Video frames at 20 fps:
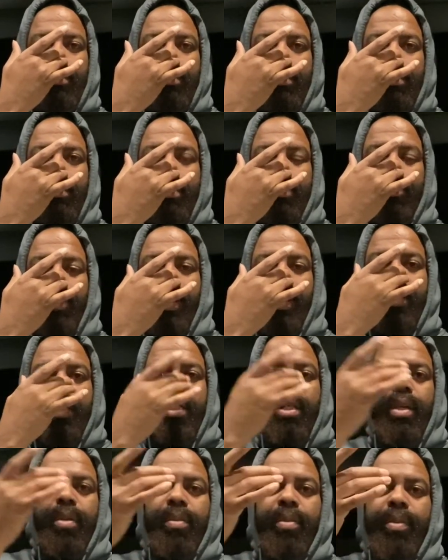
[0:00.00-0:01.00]
So
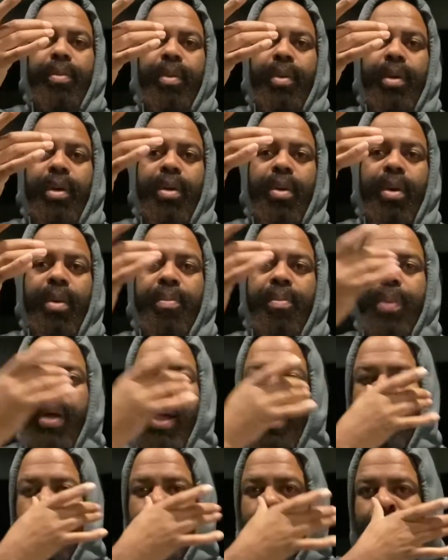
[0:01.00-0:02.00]
basically you're going
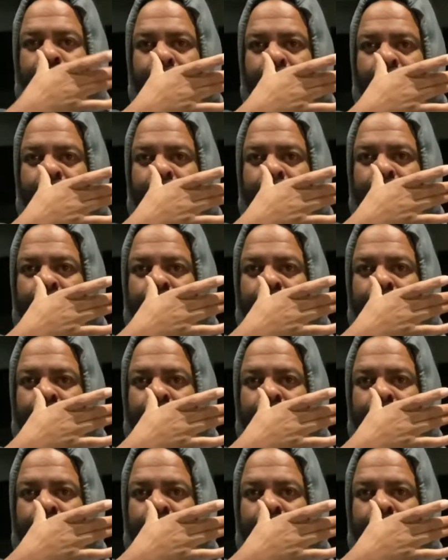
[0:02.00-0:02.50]
back and forth.